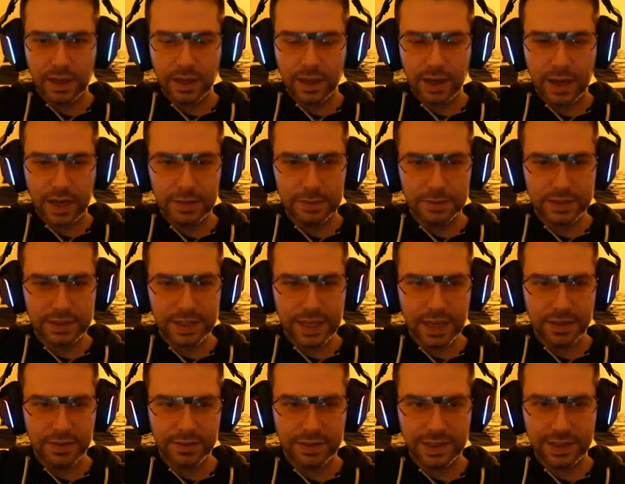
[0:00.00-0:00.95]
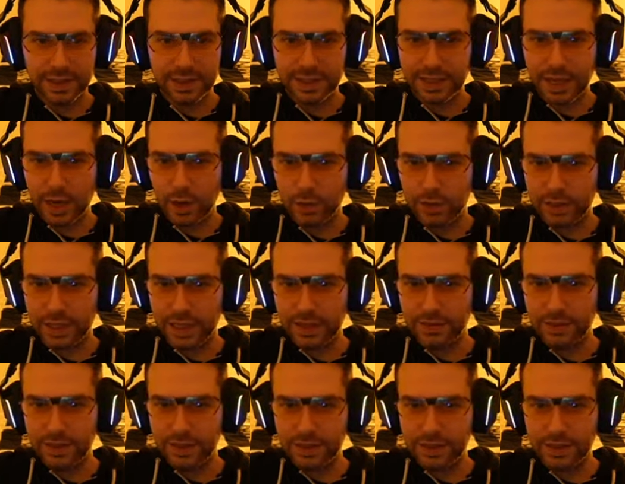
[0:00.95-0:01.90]
I'm definitely
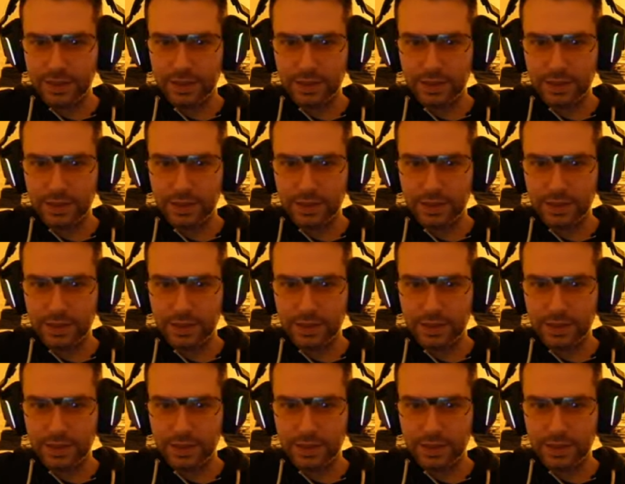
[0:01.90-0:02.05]
out-leveled.